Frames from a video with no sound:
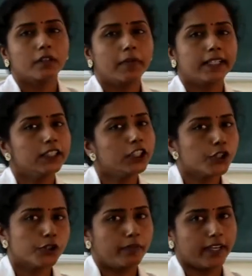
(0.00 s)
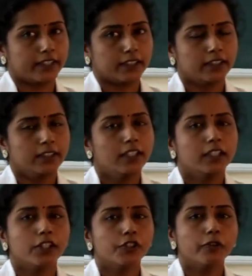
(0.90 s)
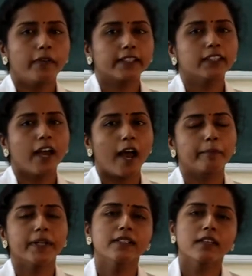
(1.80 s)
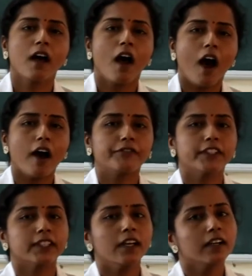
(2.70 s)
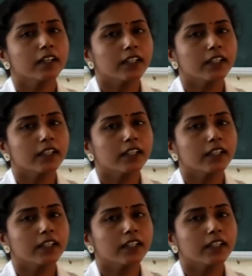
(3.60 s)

by the tissue factor. Tissue factor happens after the